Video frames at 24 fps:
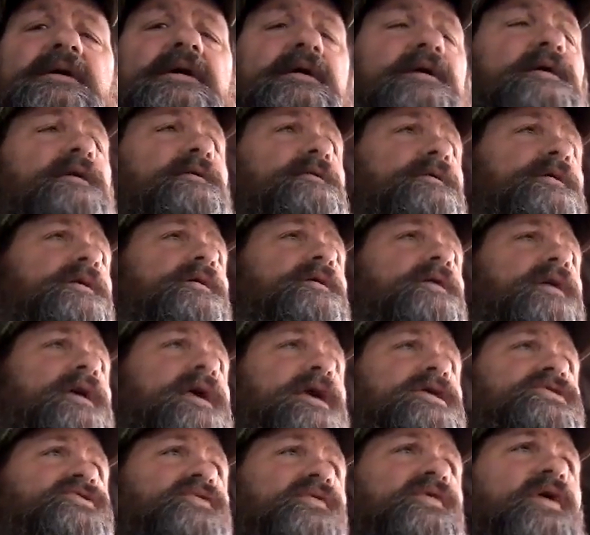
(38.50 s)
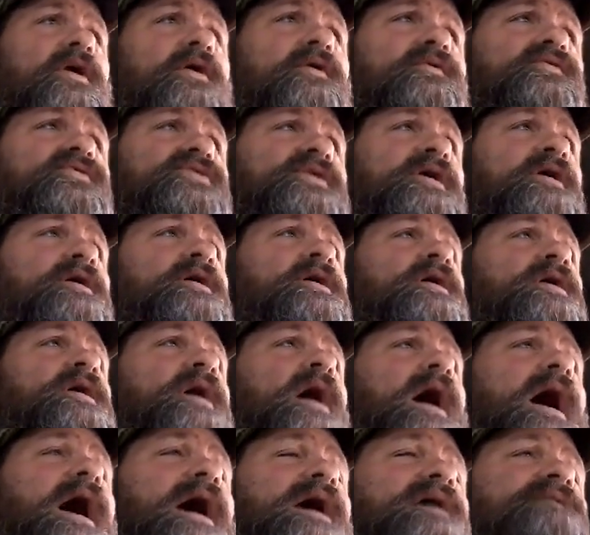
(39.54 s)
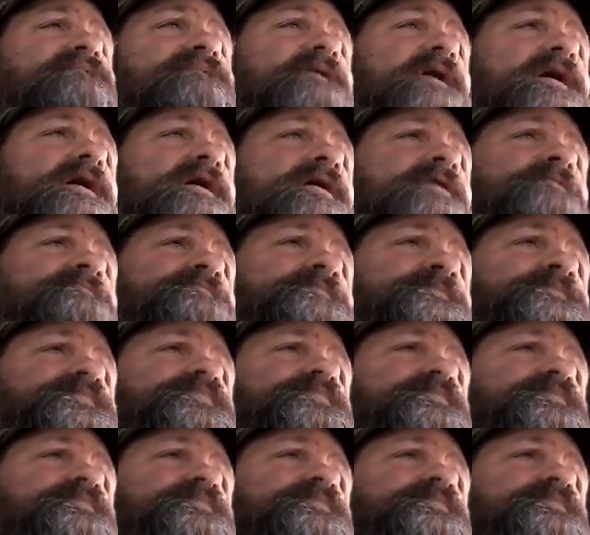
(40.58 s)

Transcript: uh, each of those. I've um,